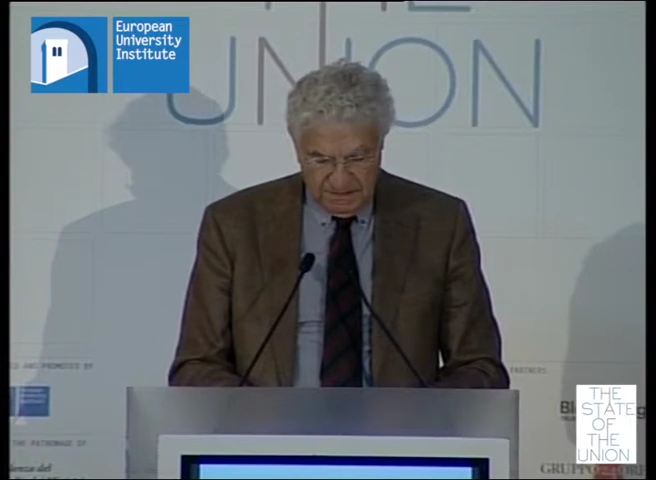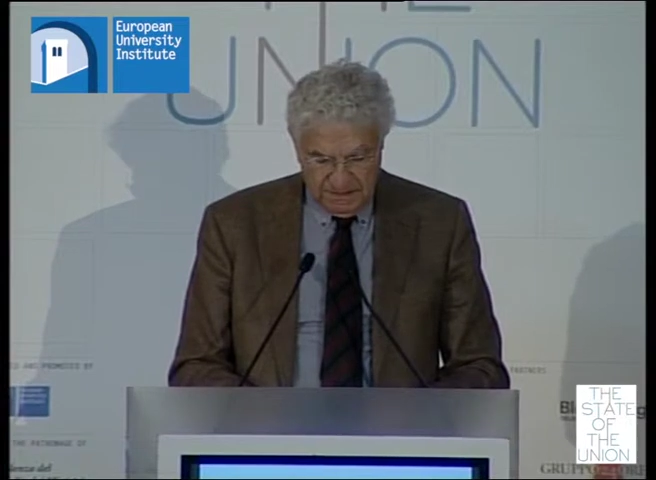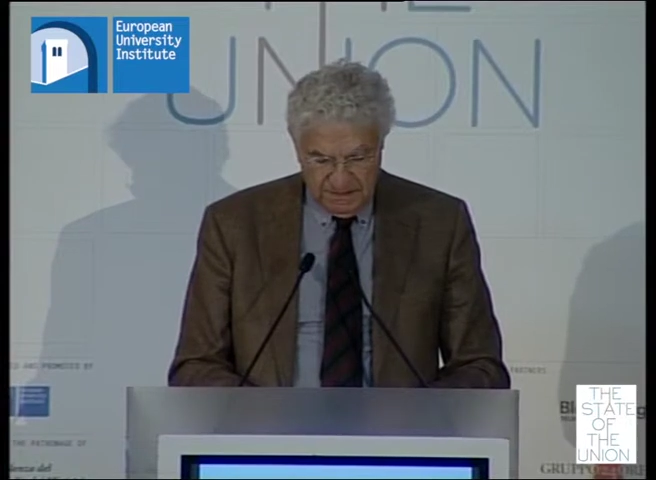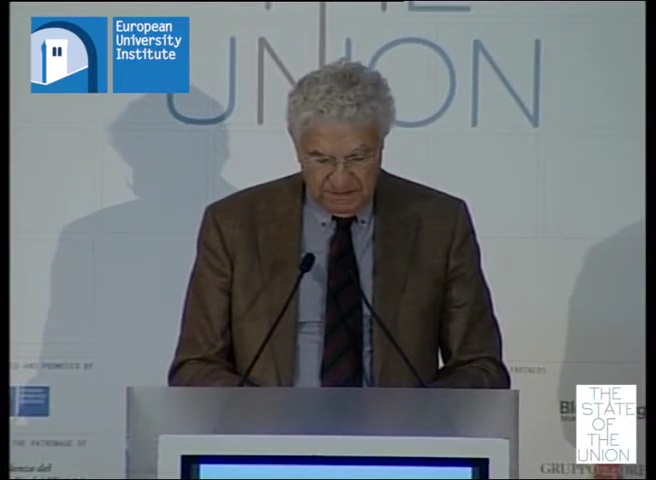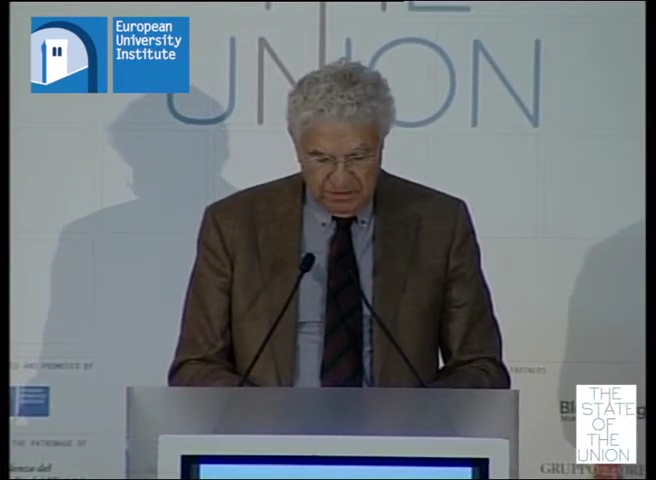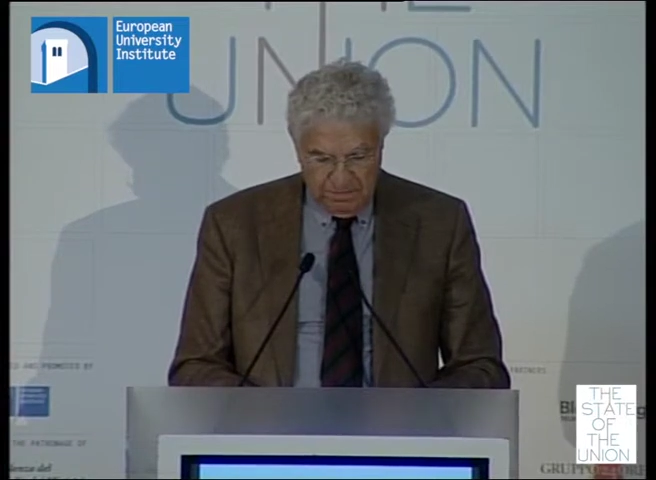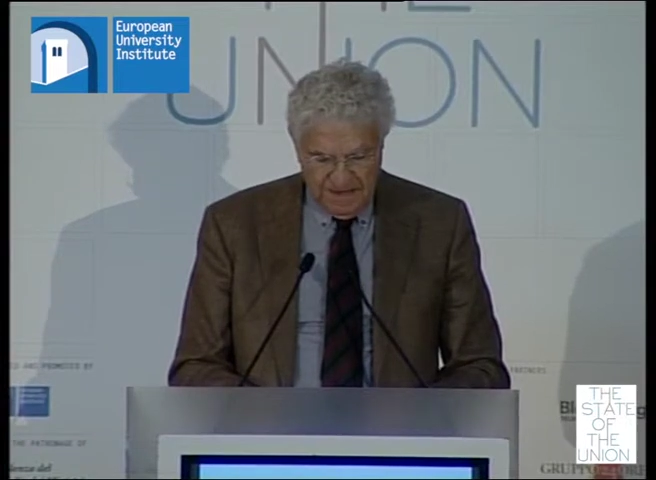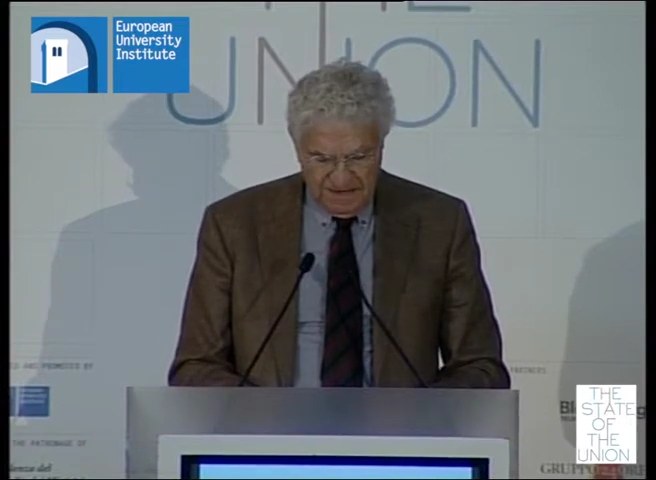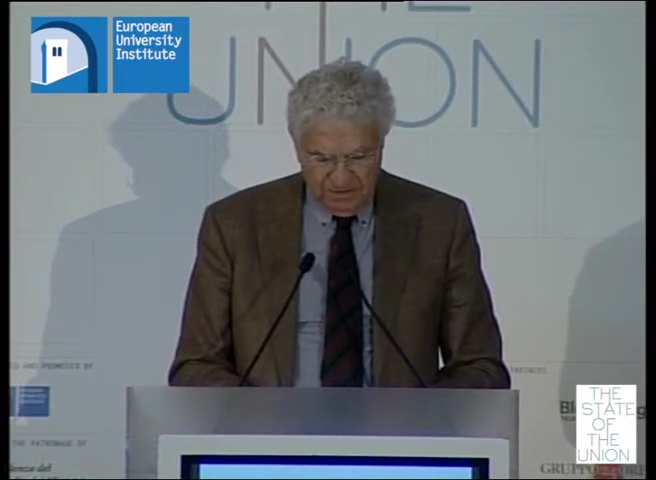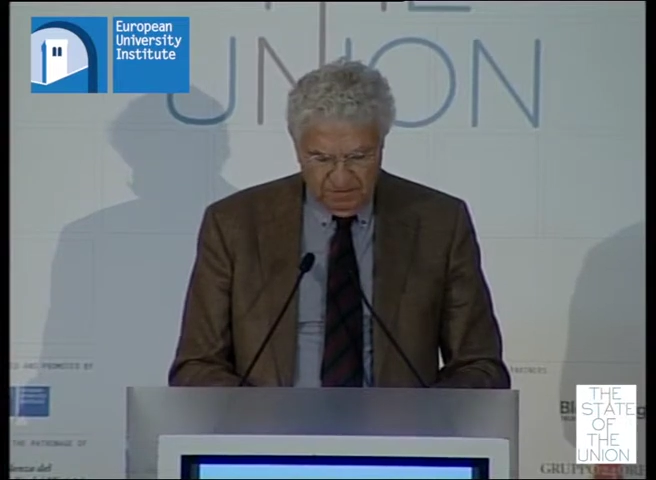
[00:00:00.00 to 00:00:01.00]
is a
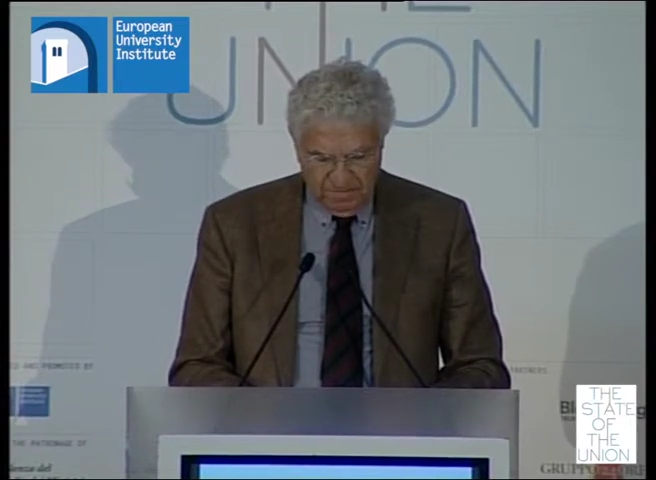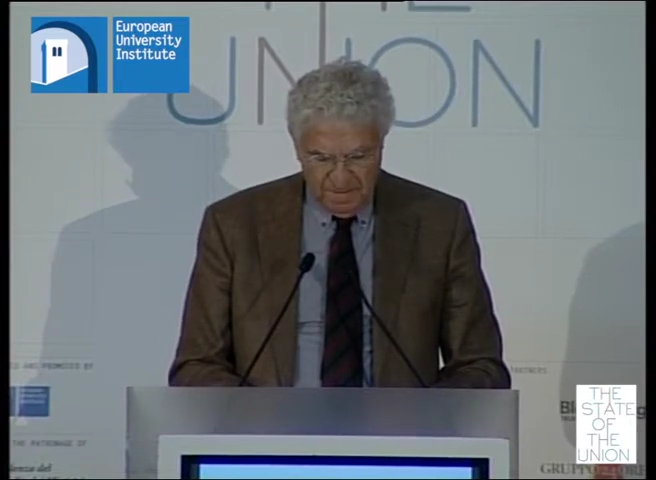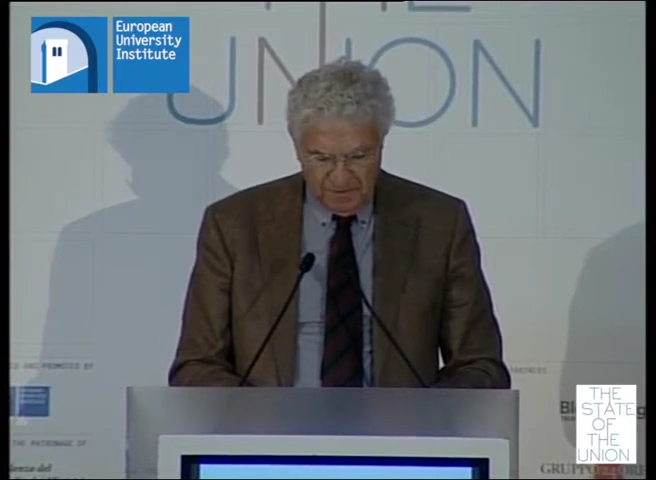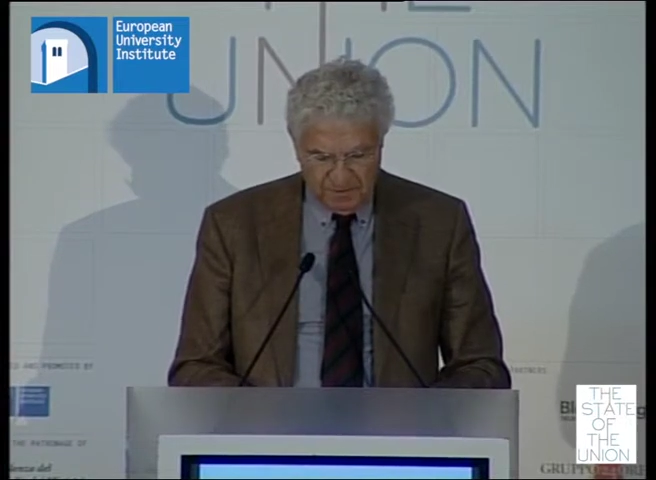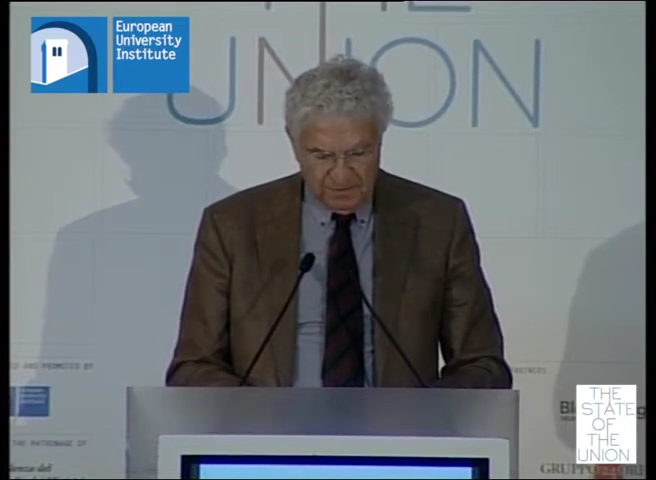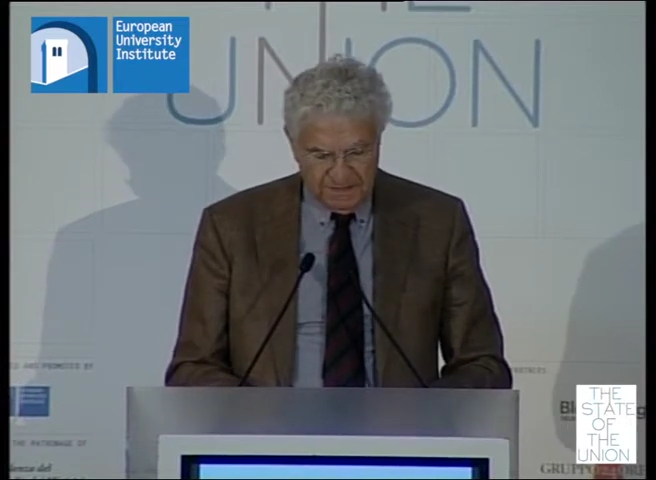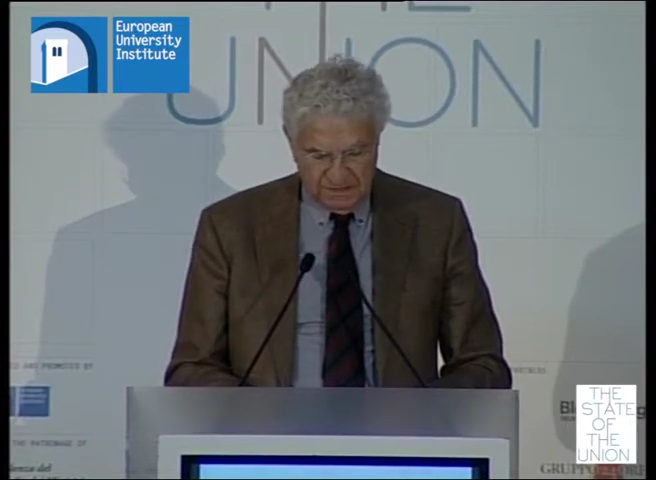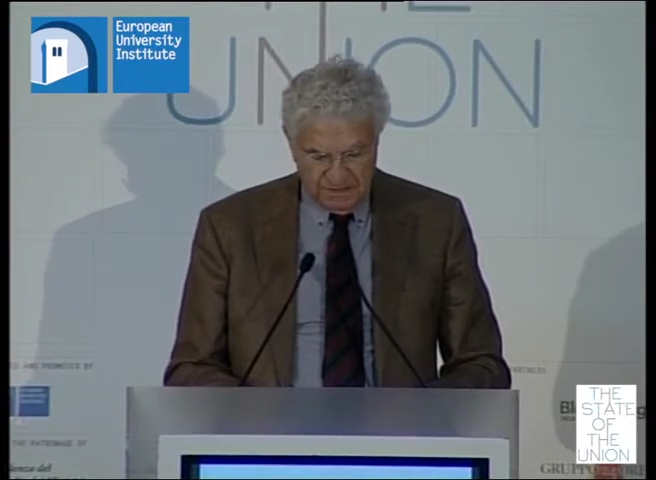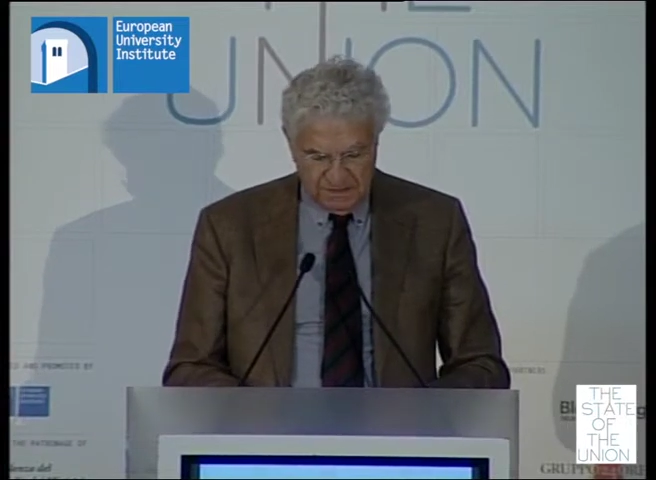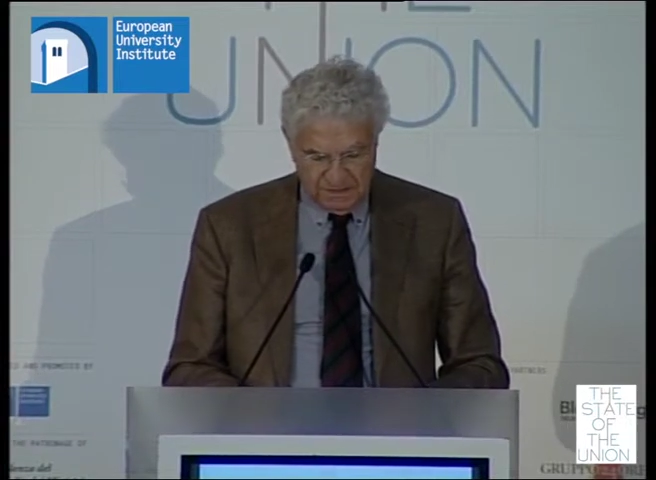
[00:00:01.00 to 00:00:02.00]
balance of payment
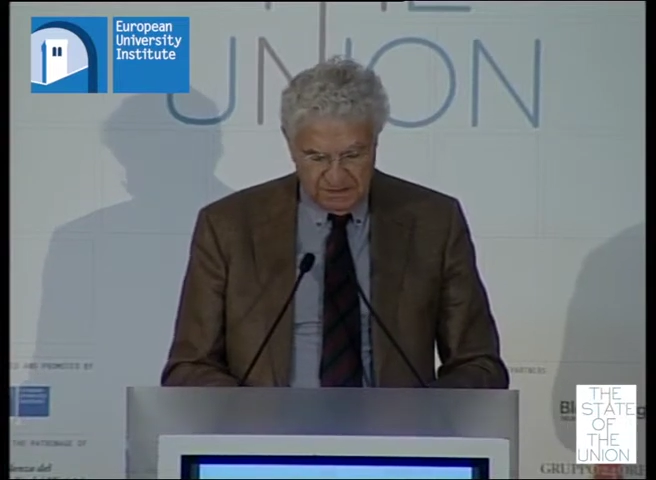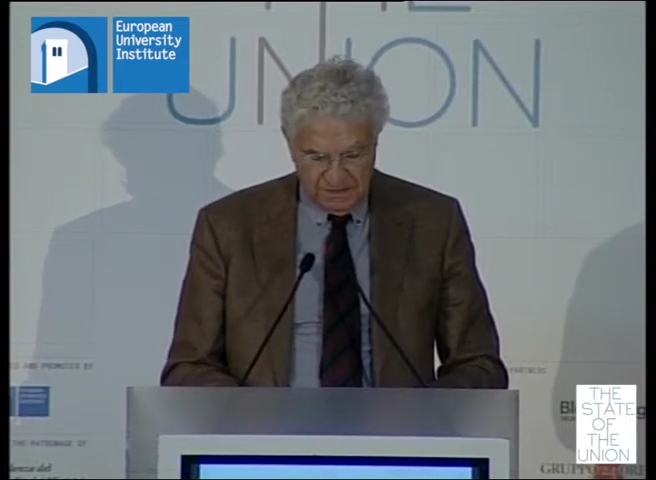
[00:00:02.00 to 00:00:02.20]
crisis